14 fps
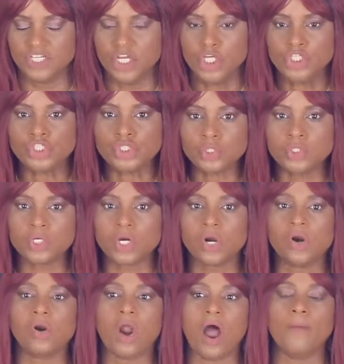shook
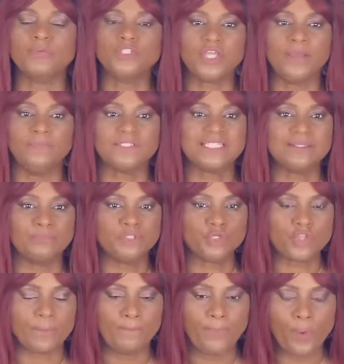her up to
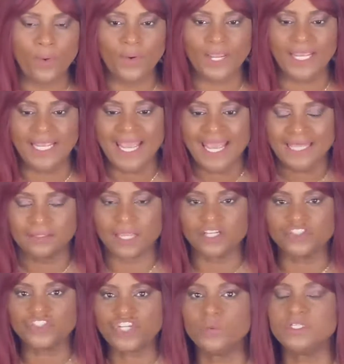the point that
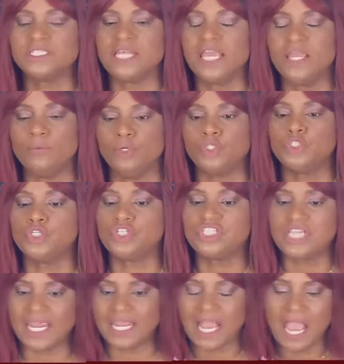she was able to
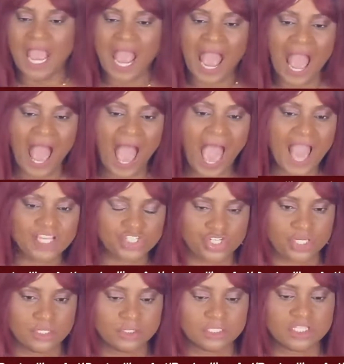take
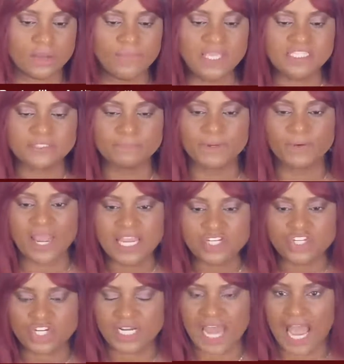action, some
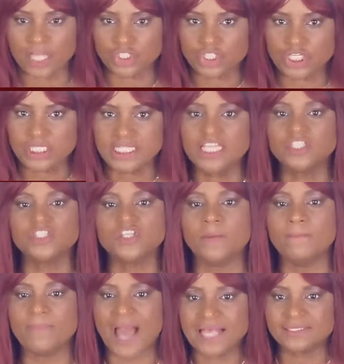inspiration action and
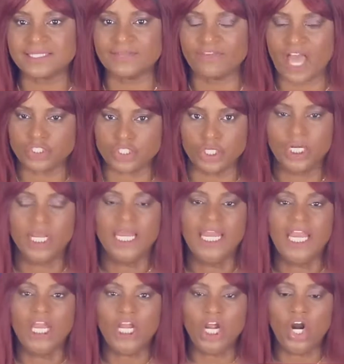some massive action
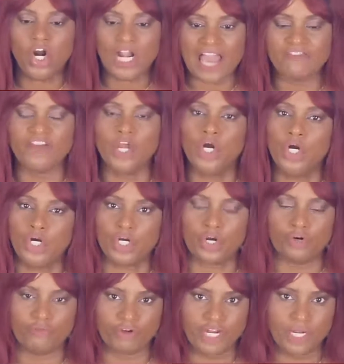in her life and her
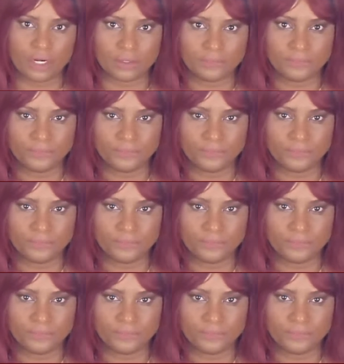career.